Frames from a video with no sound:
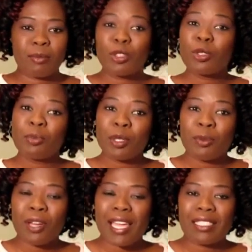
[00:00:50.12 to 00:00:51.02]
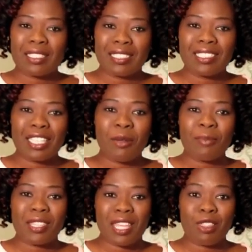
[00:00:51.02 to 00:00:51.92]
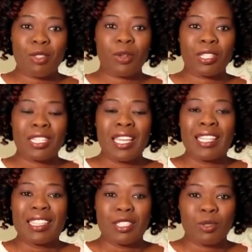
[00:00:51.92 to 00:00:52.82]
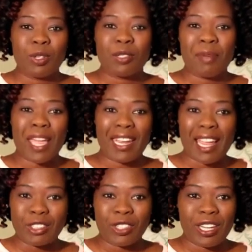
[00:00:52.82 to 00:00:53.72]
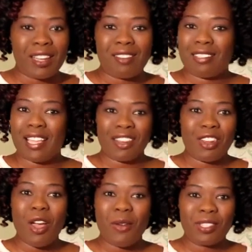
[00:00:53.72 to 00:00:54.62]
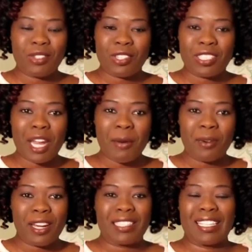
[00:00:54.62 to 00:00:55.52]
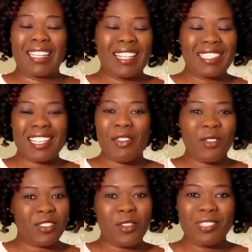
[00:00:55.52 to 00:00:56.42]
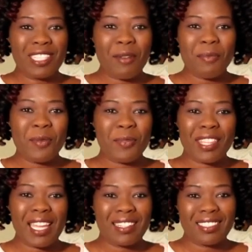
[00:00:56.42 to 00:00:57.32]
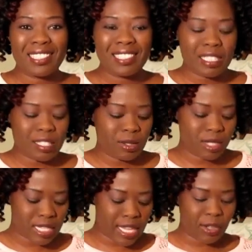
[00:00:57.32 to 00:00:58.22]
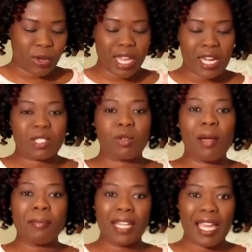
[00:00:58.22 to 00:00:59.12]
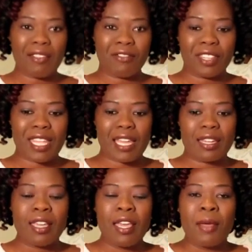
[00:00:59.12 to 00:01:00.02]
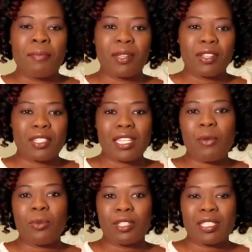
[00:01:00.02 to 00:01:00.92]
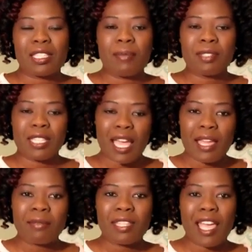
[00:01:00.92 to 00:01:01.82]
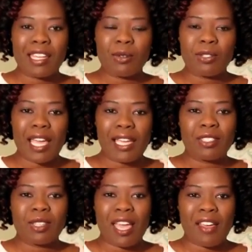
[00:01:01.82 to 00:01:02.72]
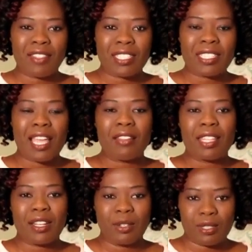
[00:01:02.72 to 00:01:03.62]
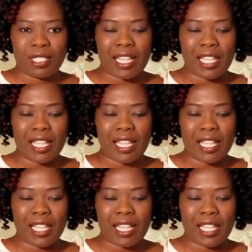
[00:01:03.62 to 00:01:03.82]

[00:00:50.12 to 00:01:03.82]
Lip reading: two people actually tell me they thought this was my natural hair, and I was like, no, it's crochet braids. And they said, well, don't tell people that because it just looks like your hair. So I'm glad for that, because sometimes I do like to have a style that looks